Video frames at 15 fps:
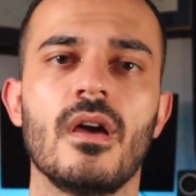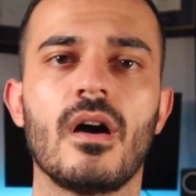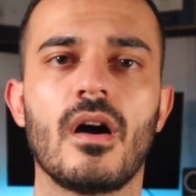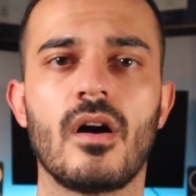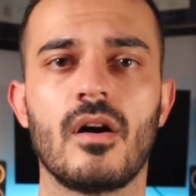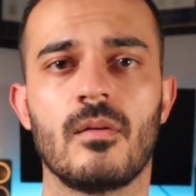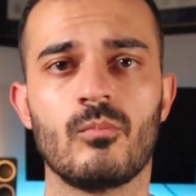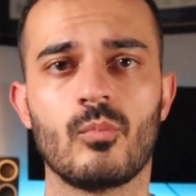
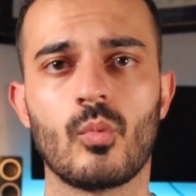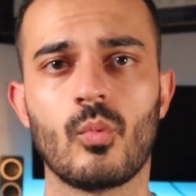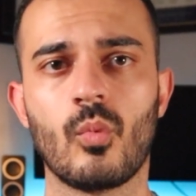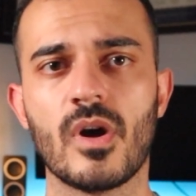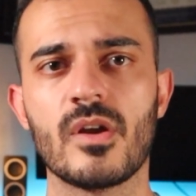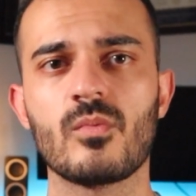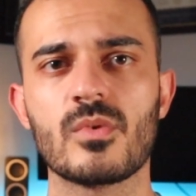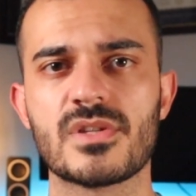
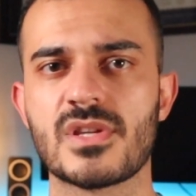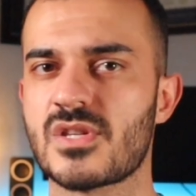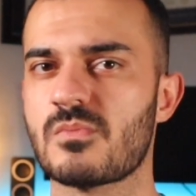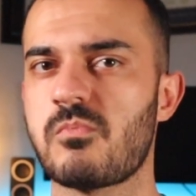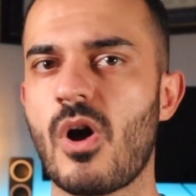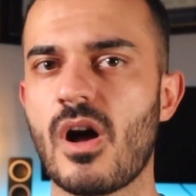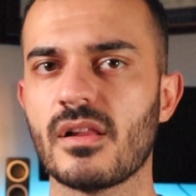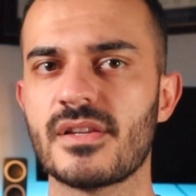One was a
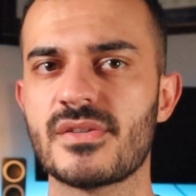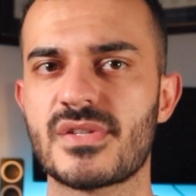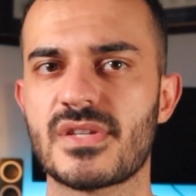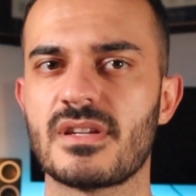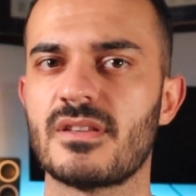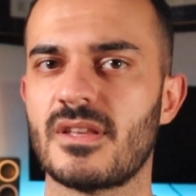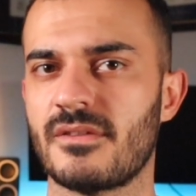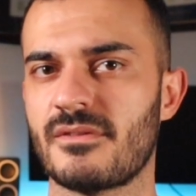small
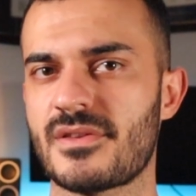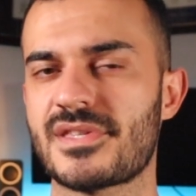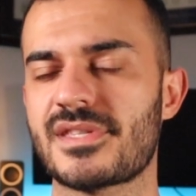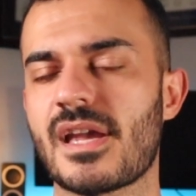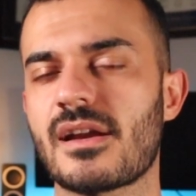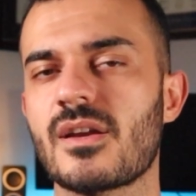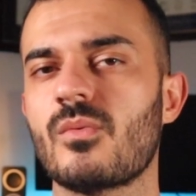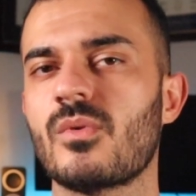incident, and the
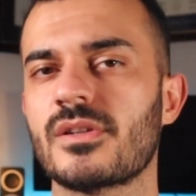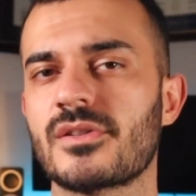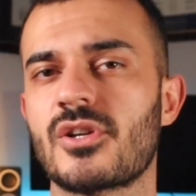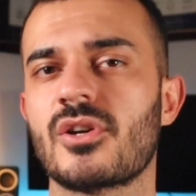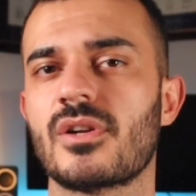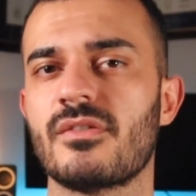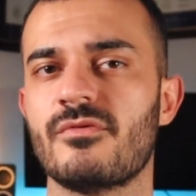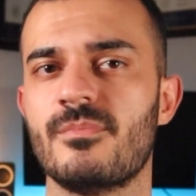second one
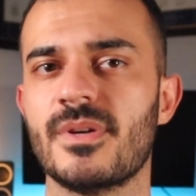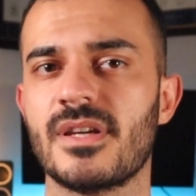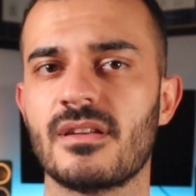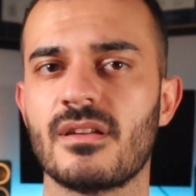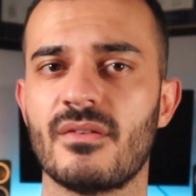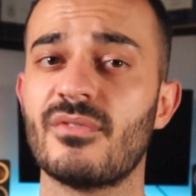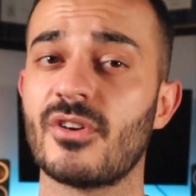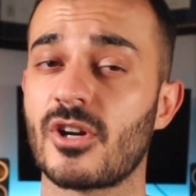could have been
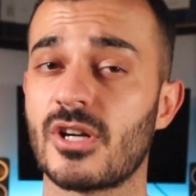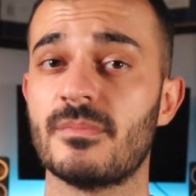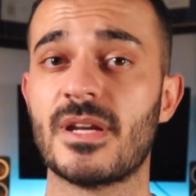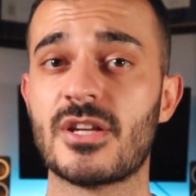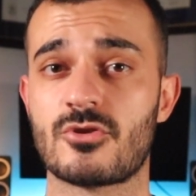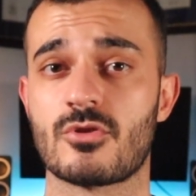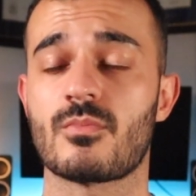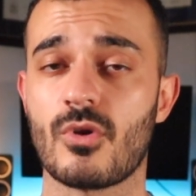a very
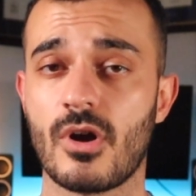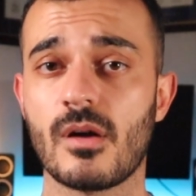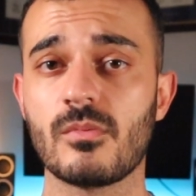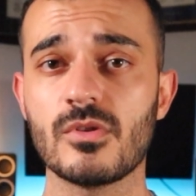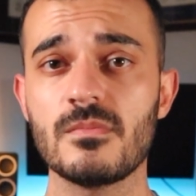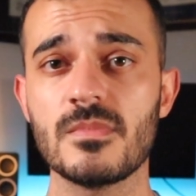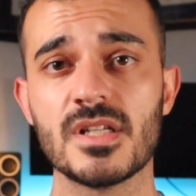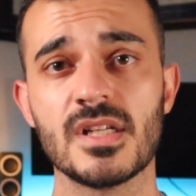major
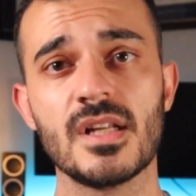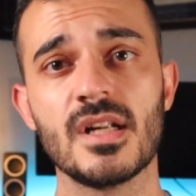problem.